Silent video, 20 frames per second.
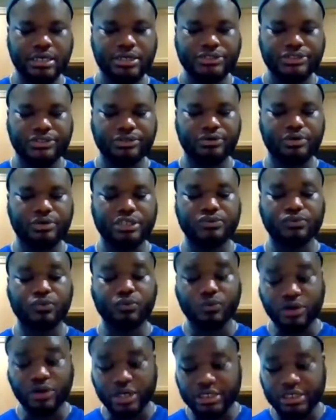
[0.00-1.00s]
So it
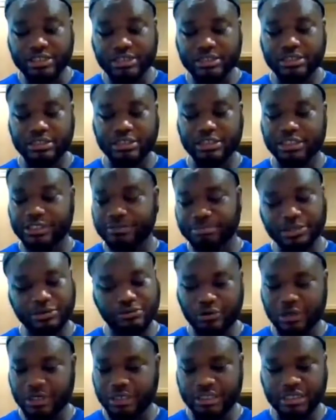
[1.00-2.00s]
works. It's been
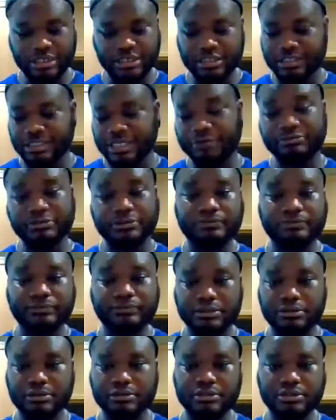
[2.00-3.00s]
working. It's never
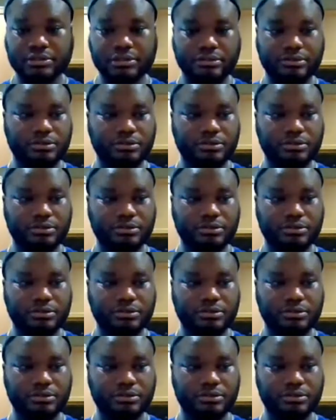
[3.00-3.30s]
failed.